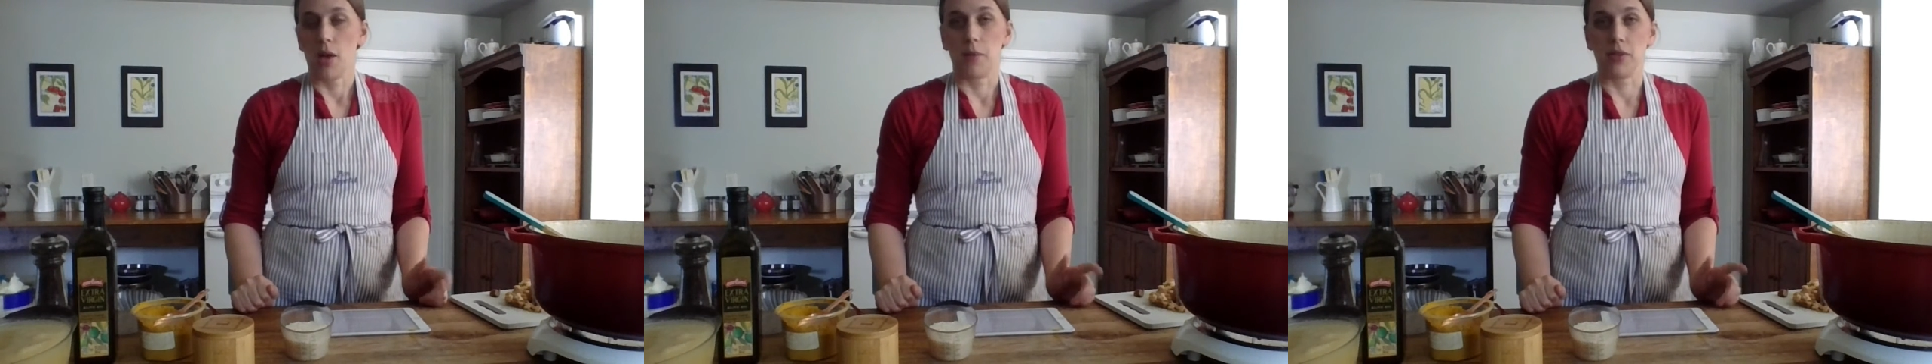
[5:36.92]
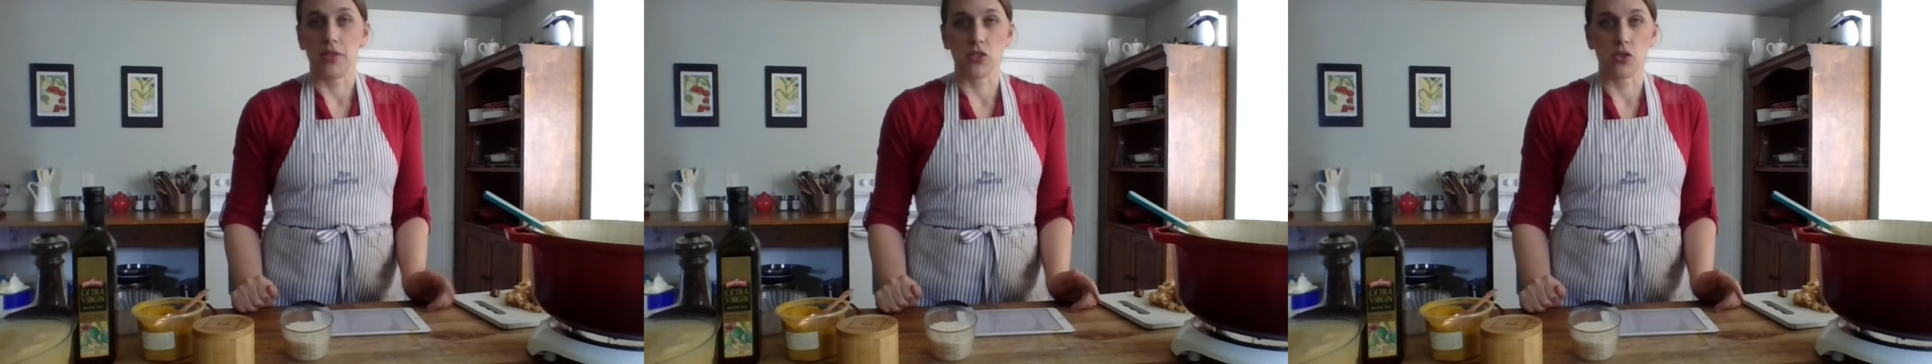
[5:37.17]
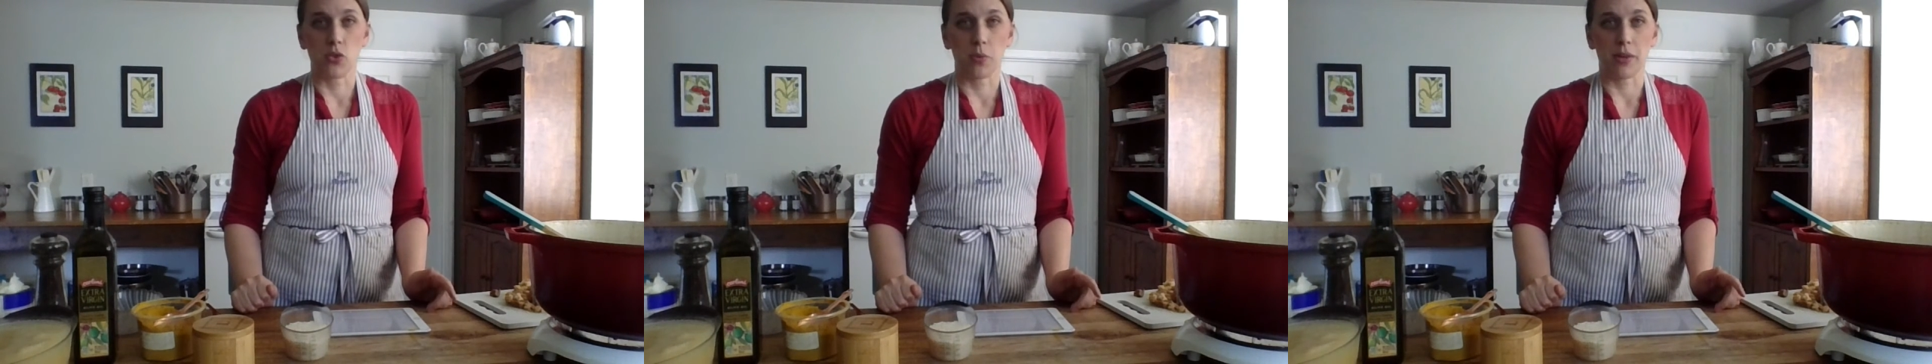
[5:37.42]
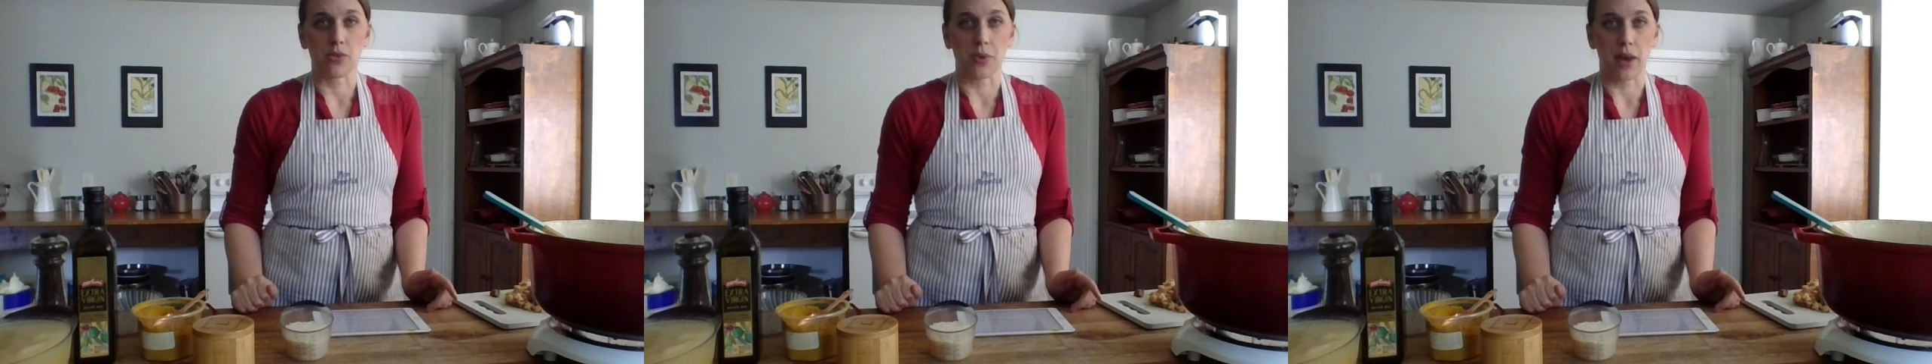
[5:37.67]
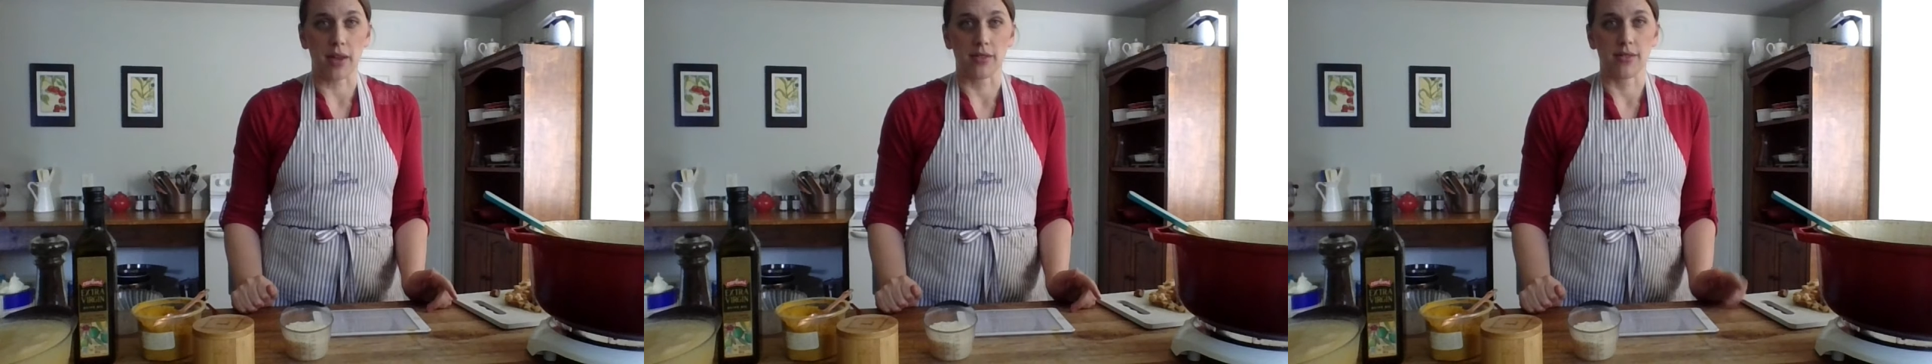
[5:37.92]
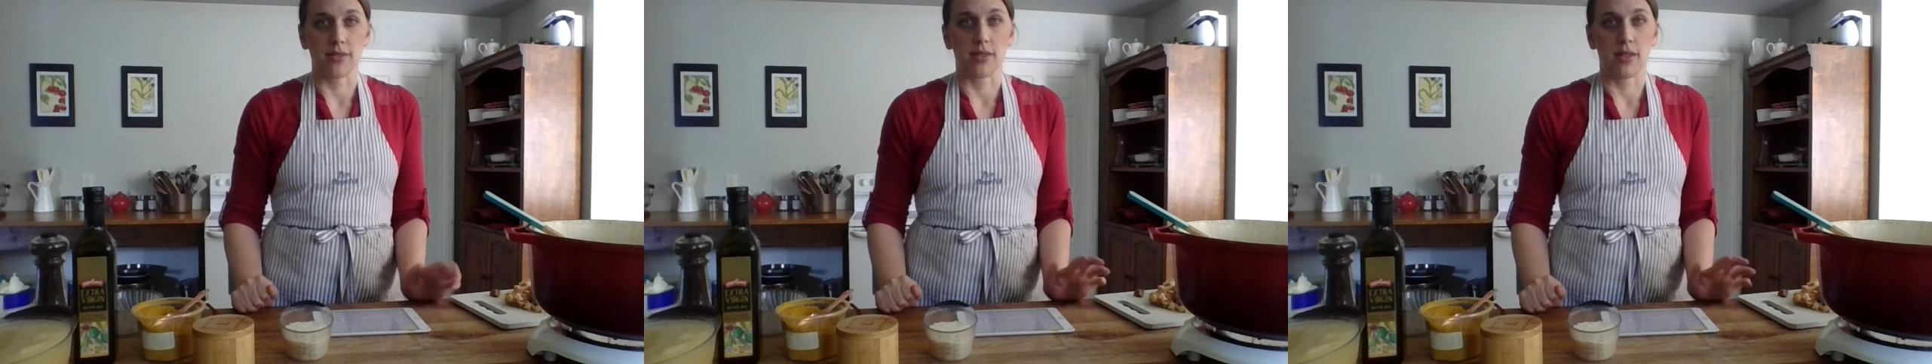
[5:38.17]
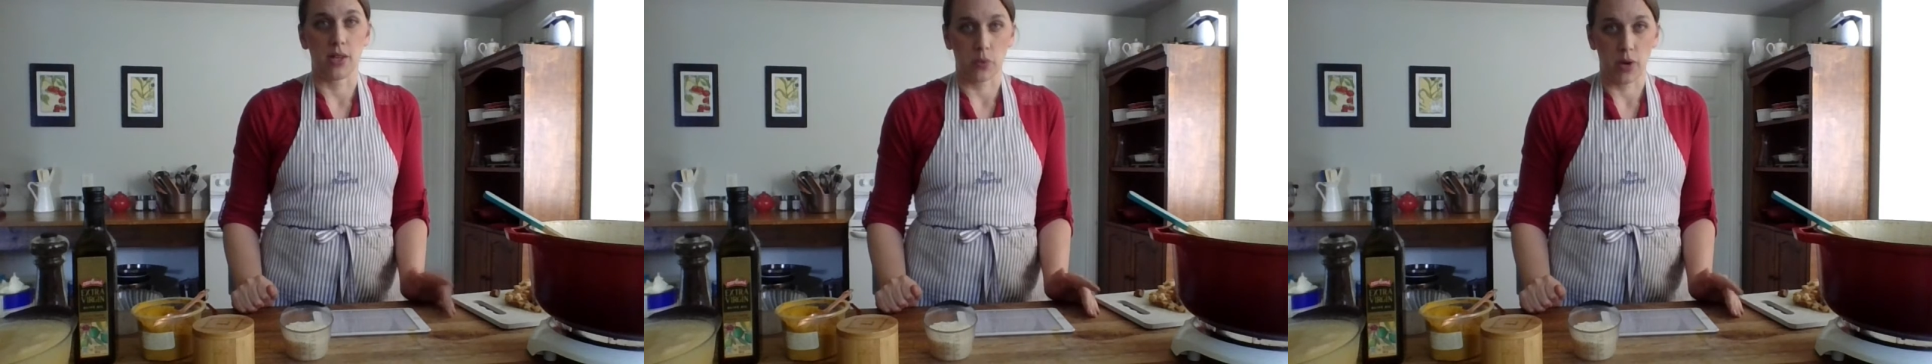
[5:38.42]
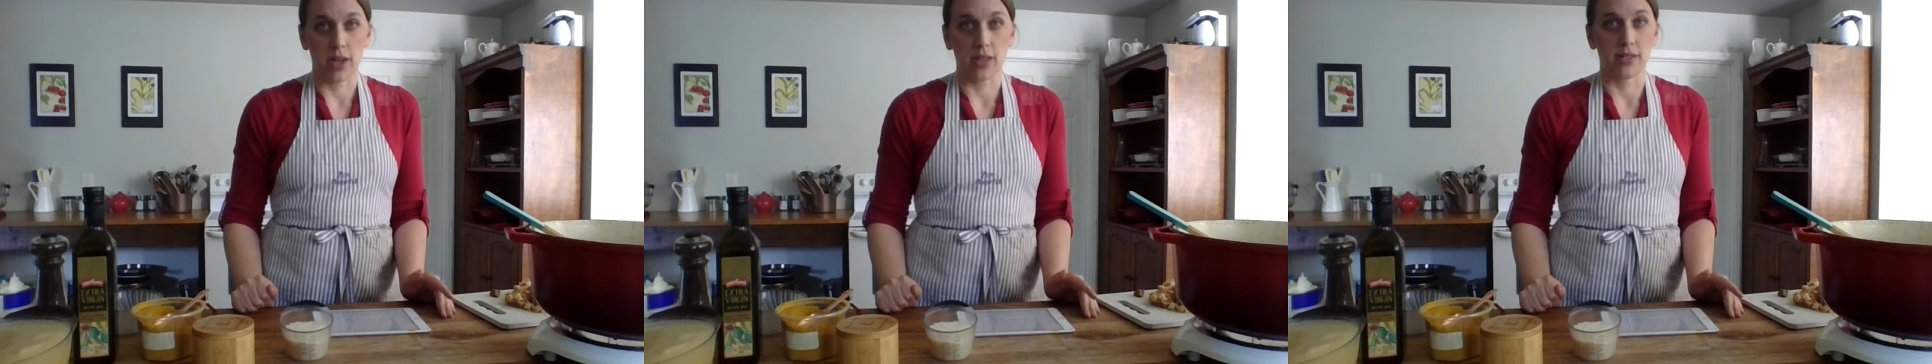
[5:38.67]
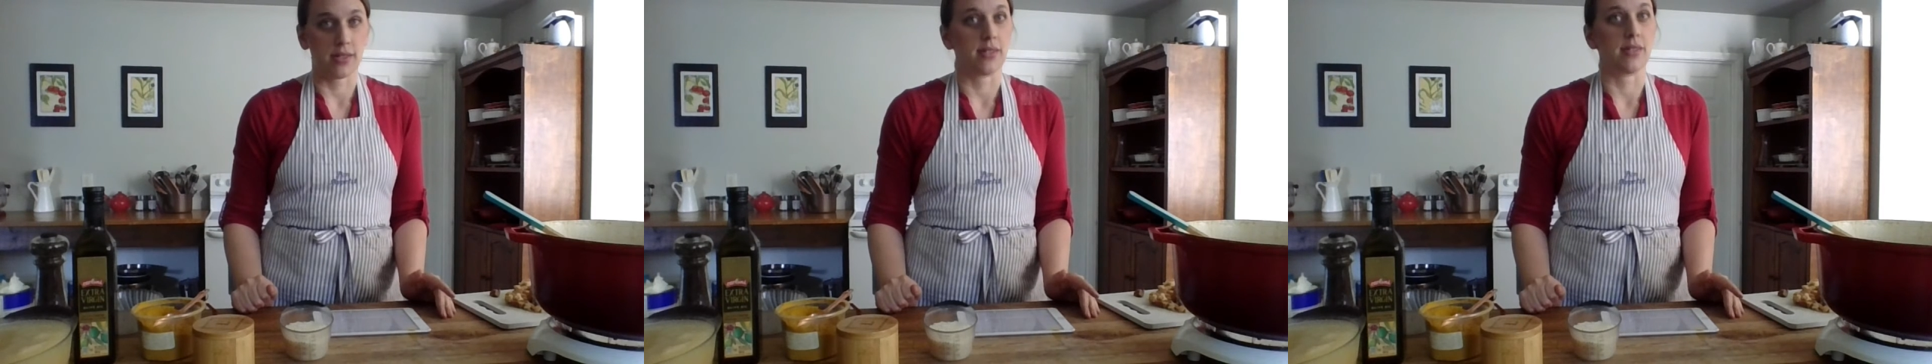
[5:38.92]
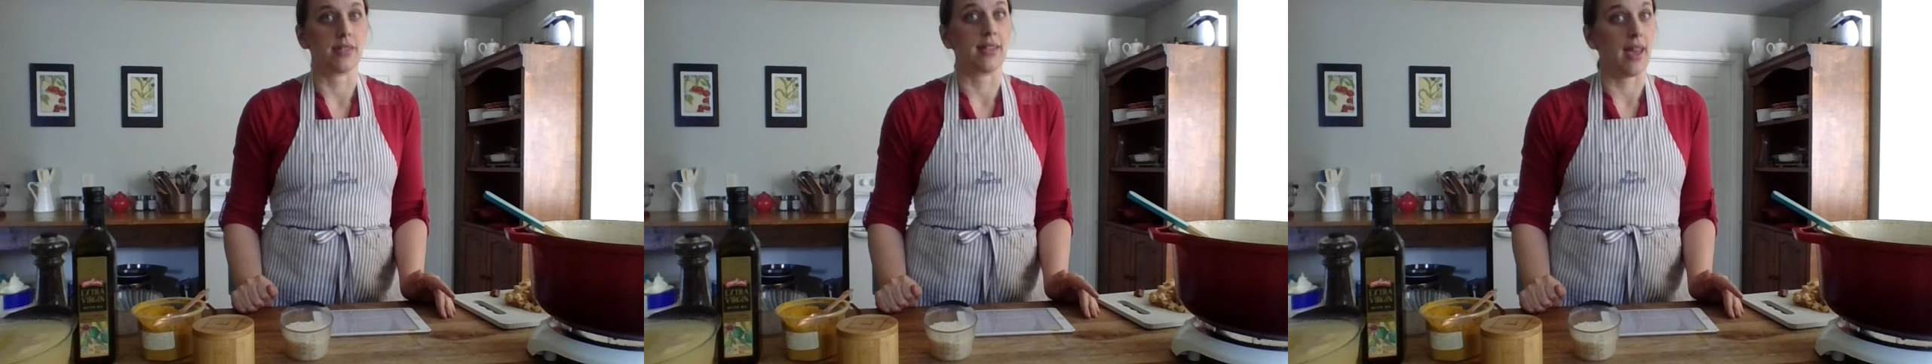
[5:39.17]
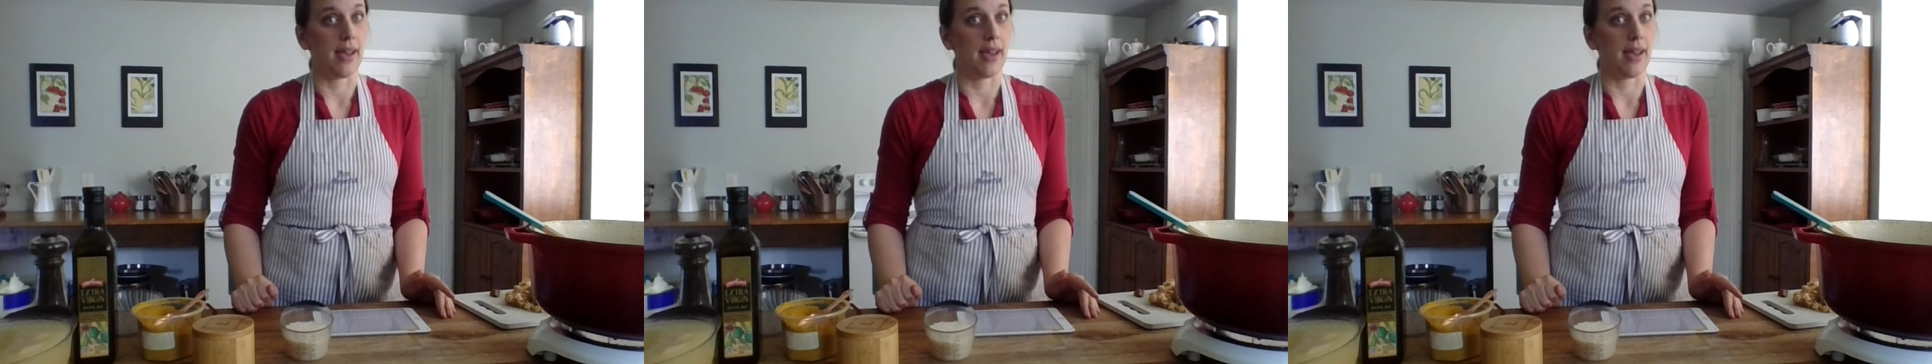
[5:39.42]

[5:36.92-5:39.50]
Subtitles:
But this soup has rice, and rice is an